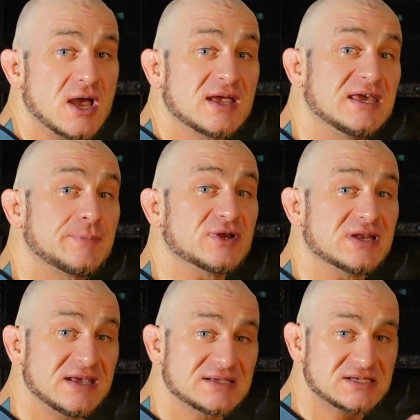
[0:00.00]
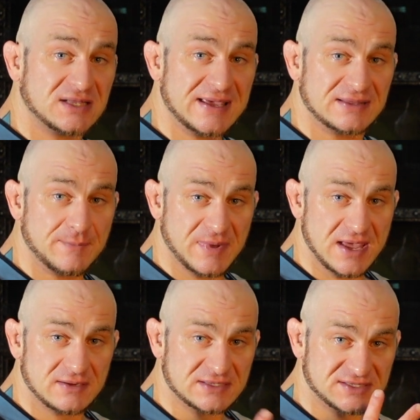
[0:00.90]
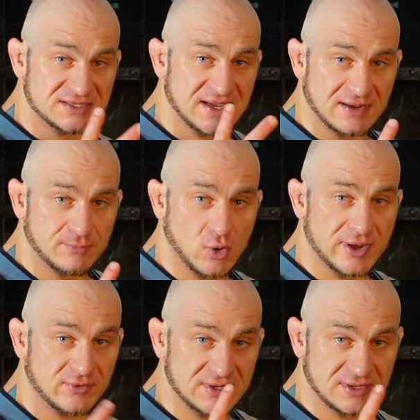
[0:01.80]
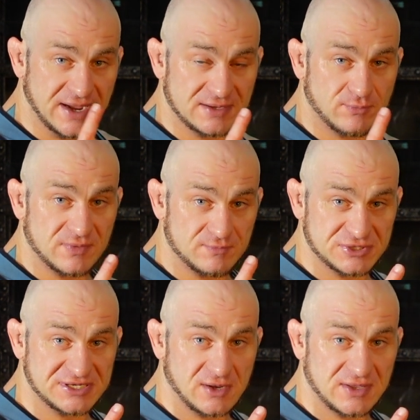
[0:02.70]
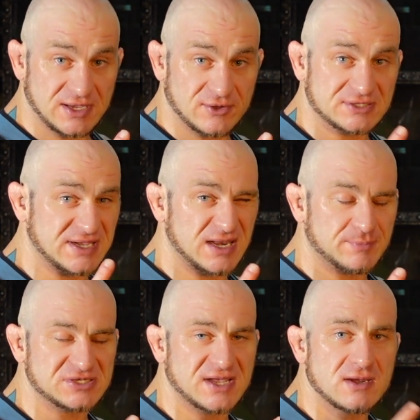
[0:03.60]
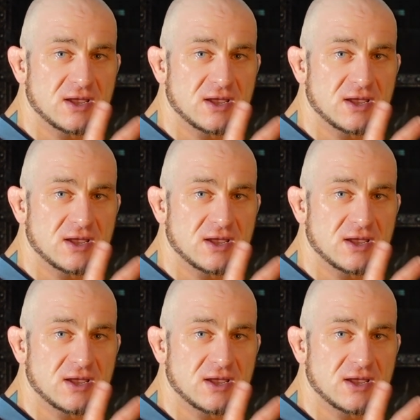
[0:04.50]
Keep your knees slightly bent, that's the second point, right? 90% on the heels, 80%.